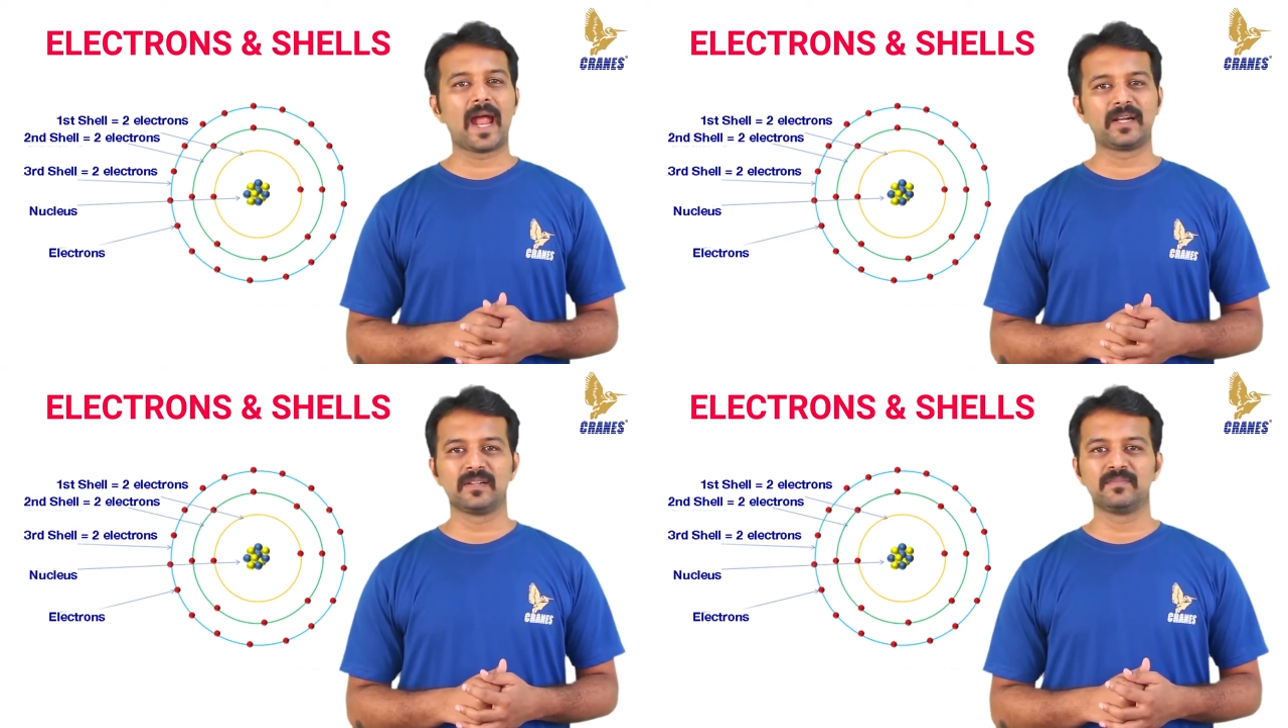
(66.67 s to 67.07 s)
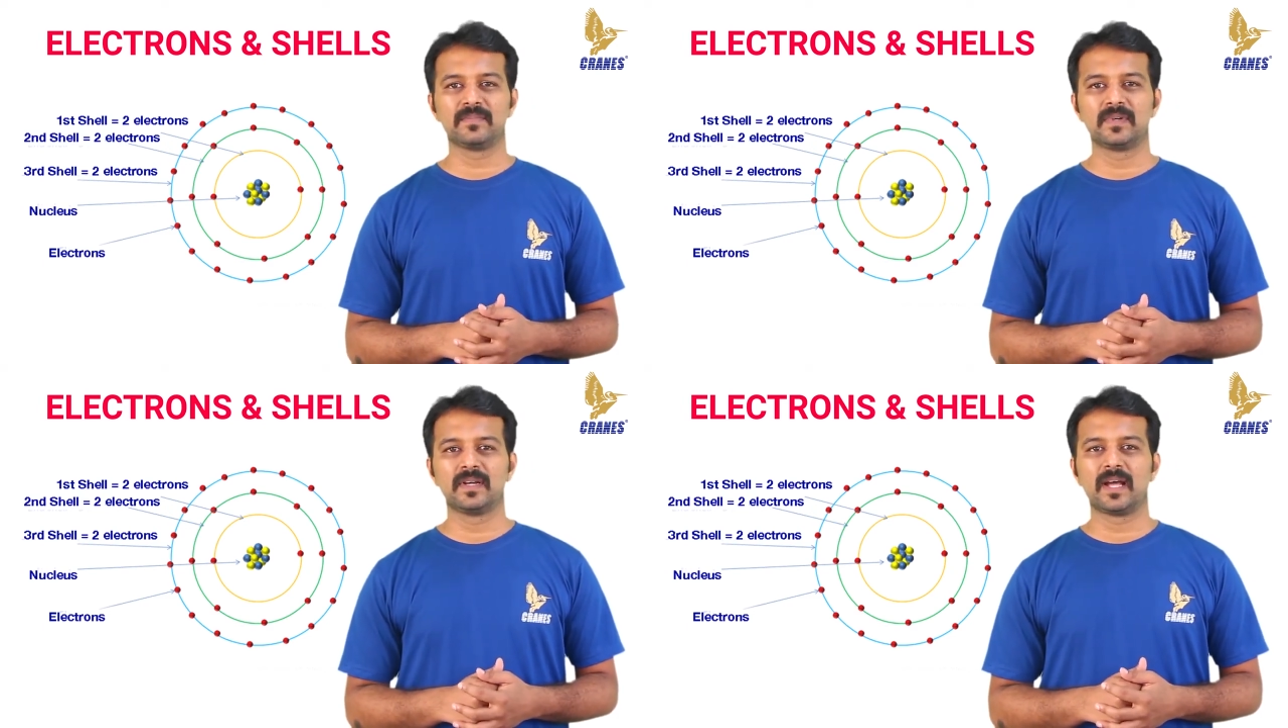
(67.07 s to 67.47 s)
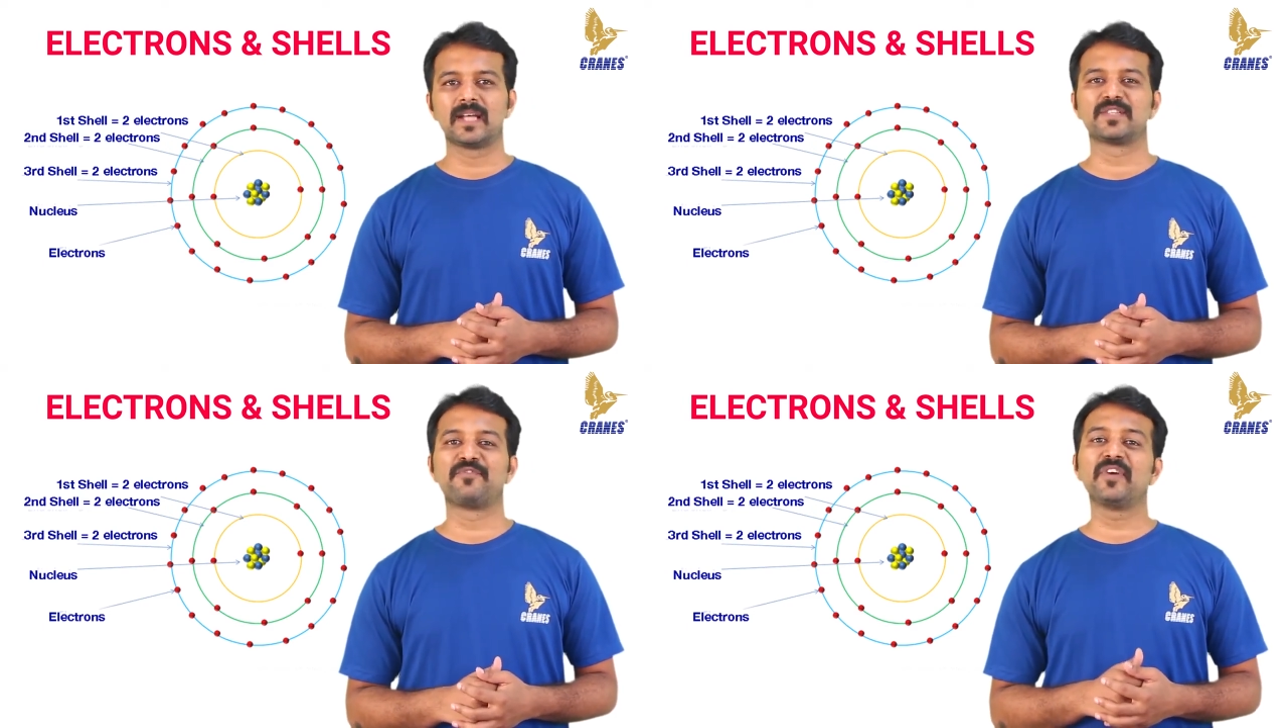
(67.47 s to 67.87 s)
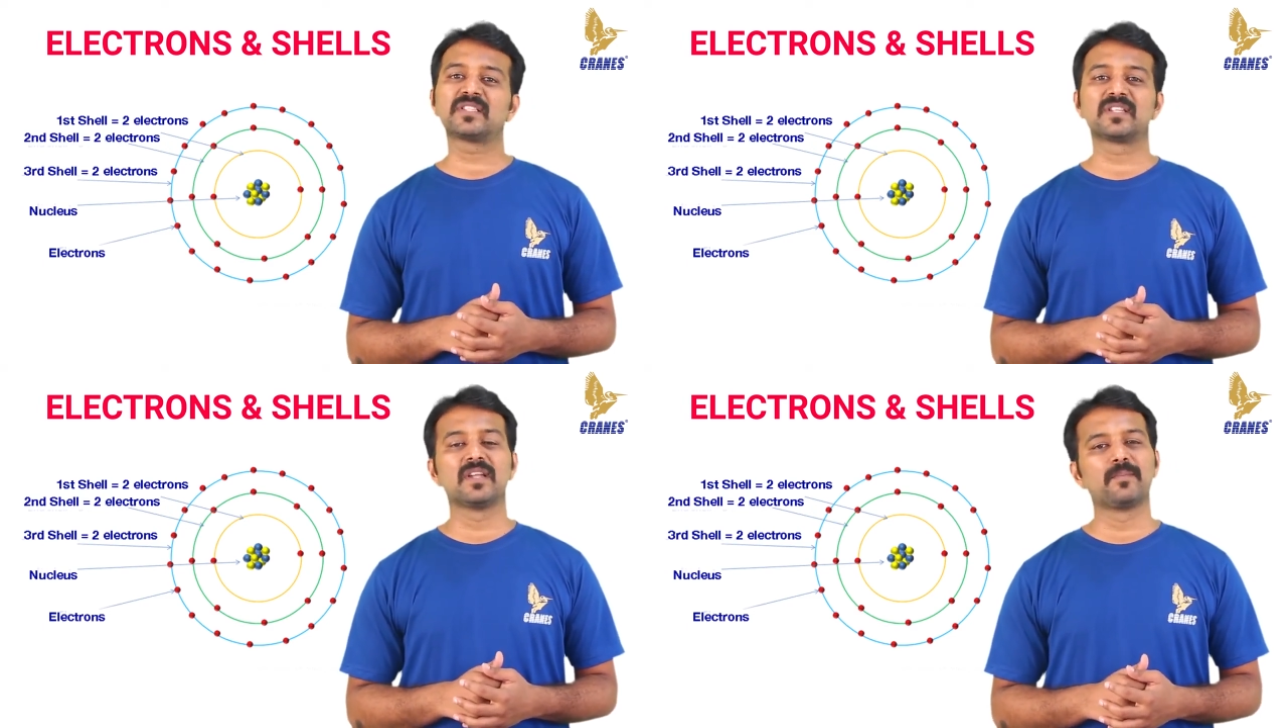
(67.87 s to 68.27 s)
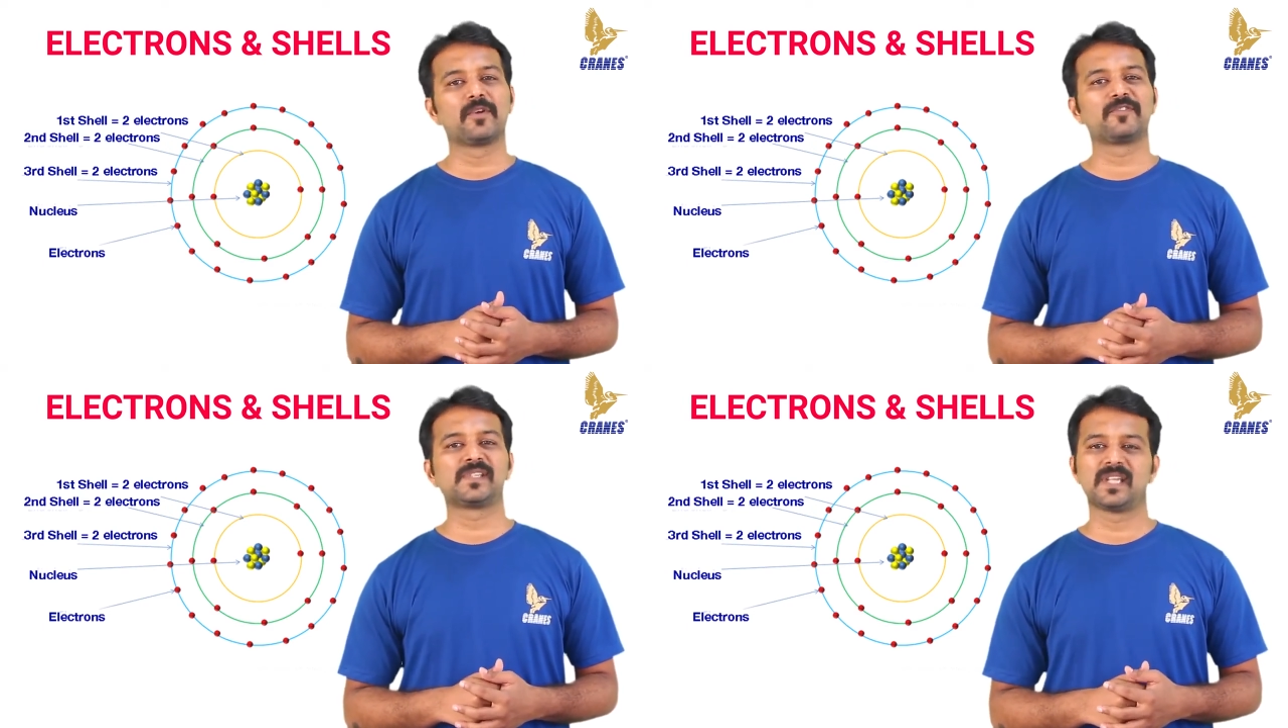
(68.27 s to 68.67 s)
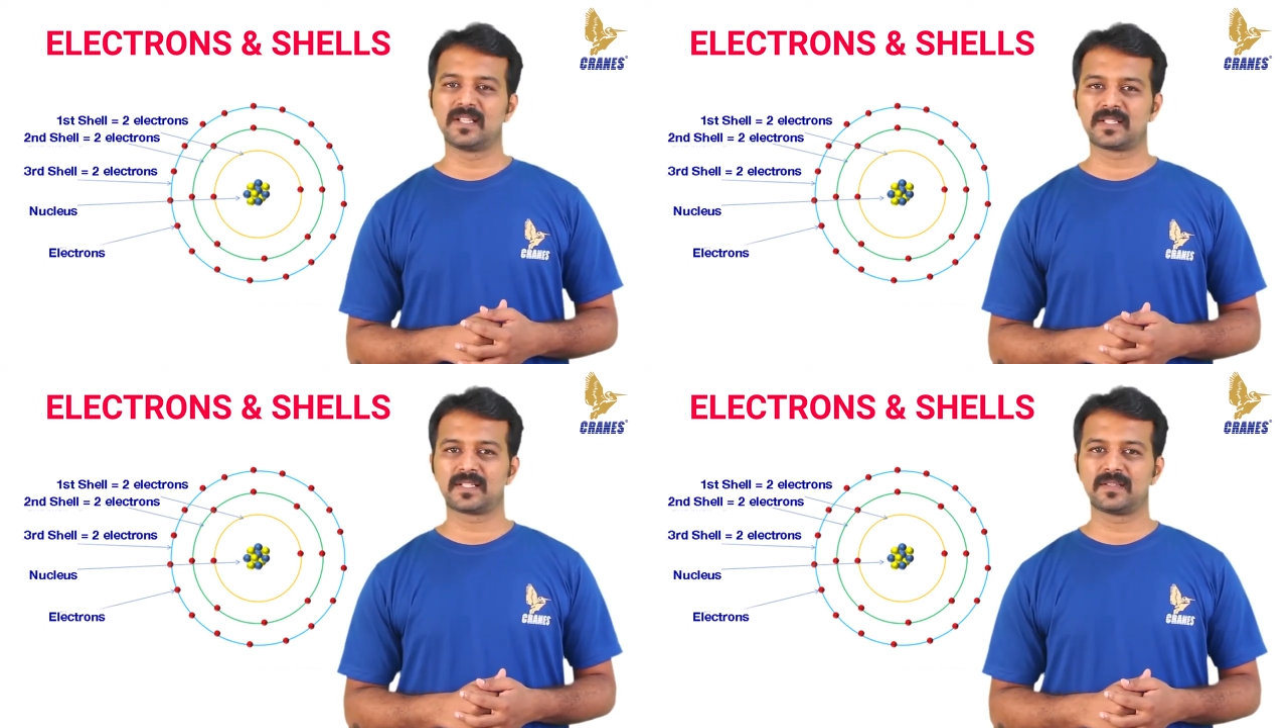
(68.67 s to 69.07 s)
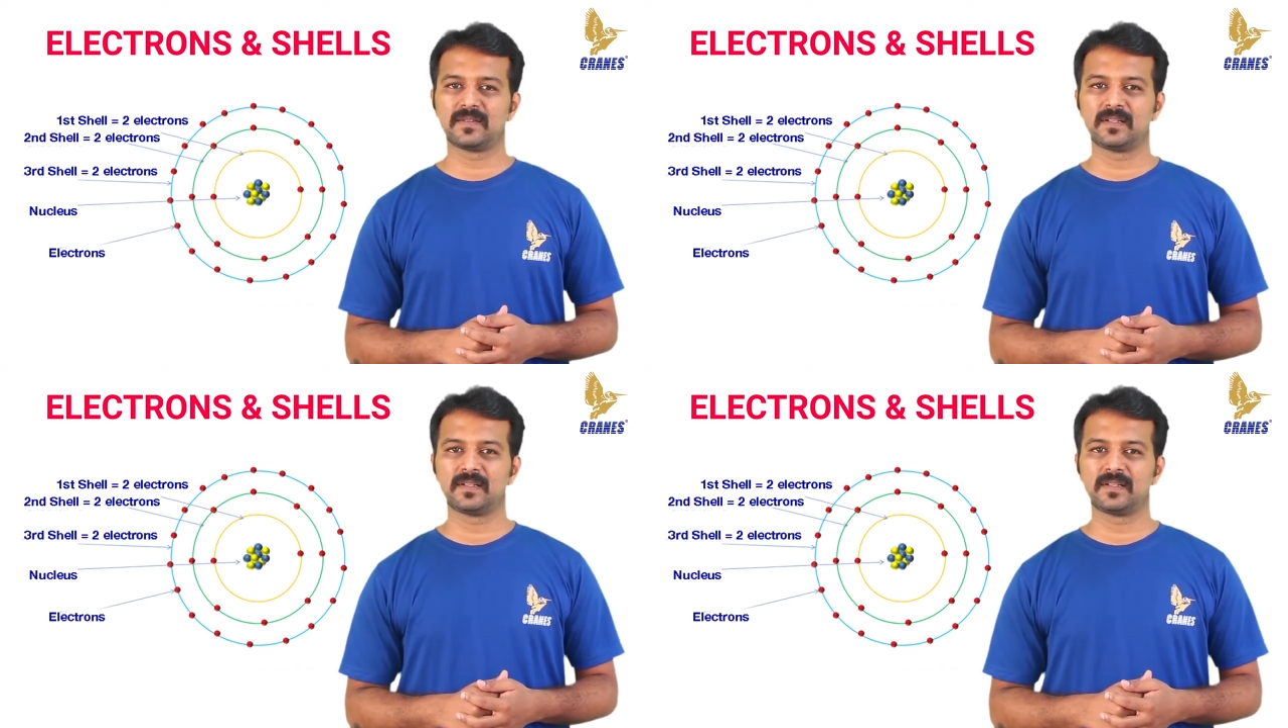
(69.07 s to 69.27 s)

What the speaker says: atom has a fixed number of shells.